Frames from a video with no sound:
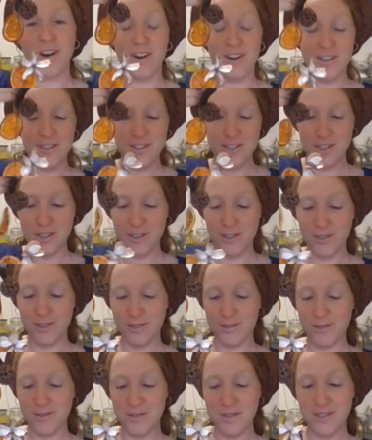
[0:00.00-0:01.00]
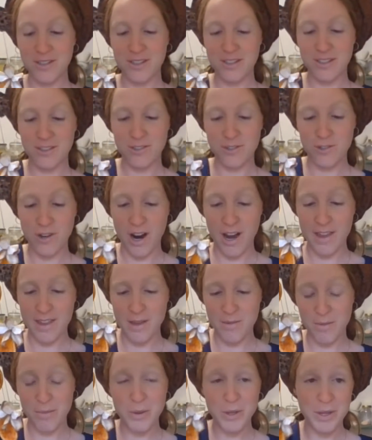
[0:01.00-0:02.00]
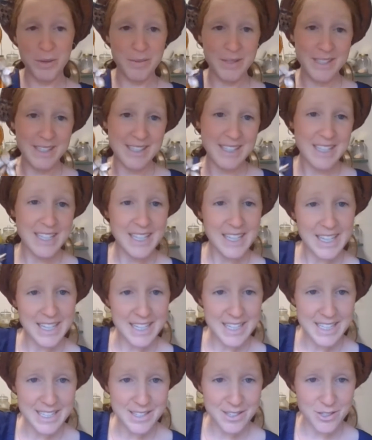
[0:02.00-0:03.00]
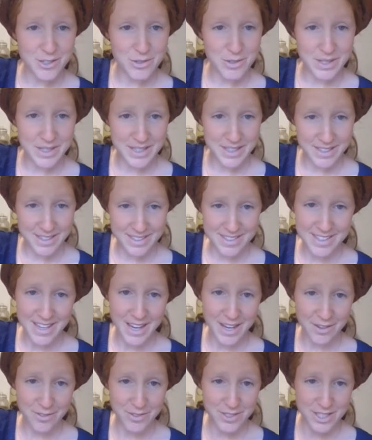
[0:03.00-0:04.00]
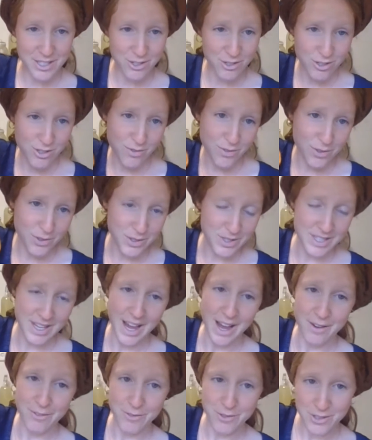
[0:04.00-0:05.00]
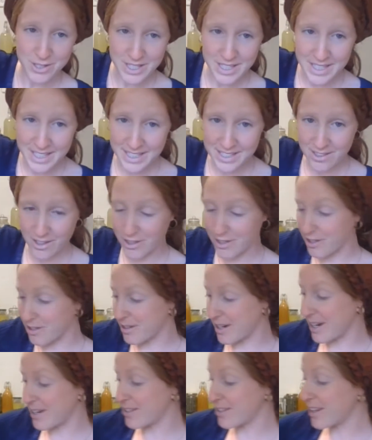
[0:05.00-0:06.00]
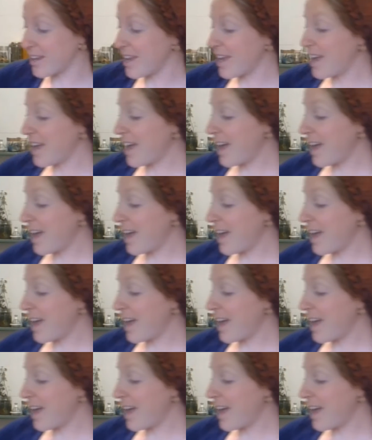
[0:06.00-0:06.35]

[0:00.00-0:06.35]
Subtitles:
also dry them and put them into teas, so you can save citrus fruit to have for teas all year round.